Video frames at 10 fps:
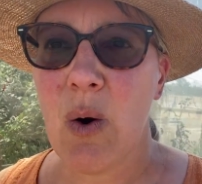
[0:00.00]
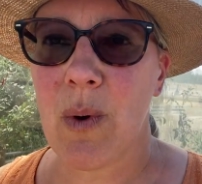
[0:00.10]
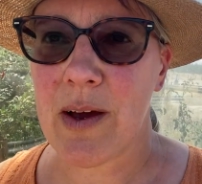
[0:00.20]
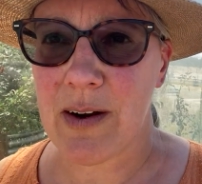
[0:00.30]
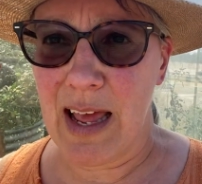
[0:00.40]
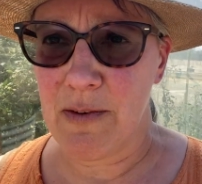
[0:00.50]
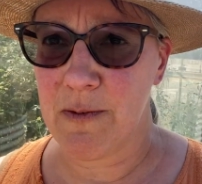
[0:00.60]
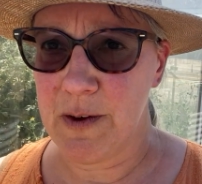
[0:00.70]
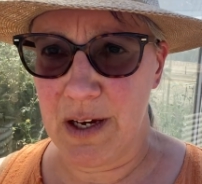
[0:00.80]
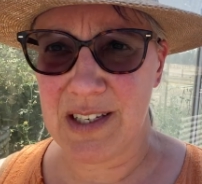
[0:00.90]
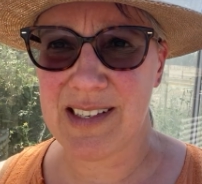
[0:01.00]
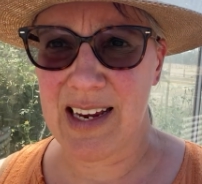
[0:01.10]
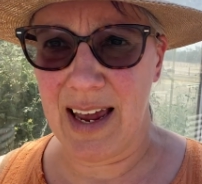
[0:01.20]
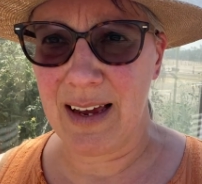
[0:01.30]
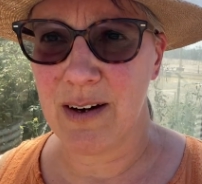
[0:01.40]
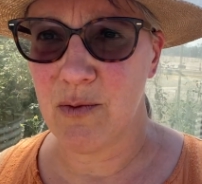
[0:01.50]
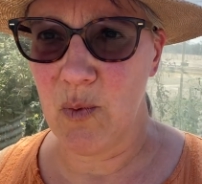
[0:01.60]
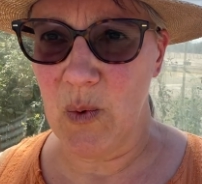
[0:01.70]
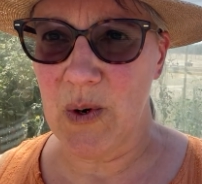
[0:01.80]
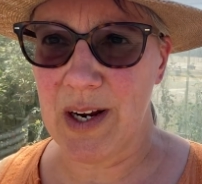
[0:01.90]
We got our first tank of
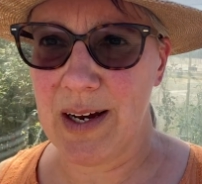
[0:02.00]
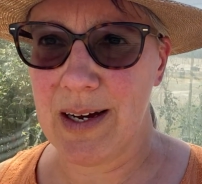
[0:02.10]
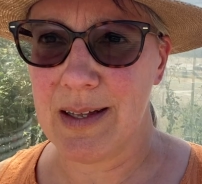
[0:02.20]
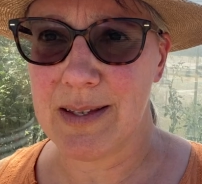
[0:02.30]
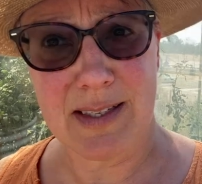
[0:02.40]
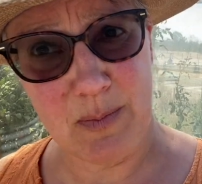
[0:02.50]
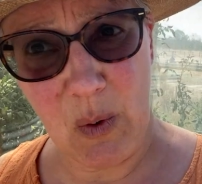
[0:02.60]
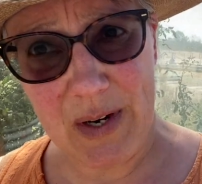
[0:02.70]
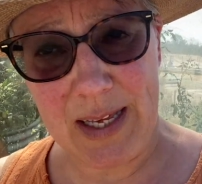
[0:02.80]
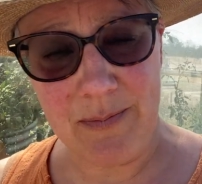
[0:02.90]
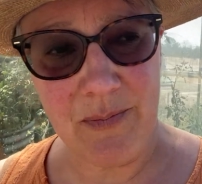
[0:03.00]
water this morning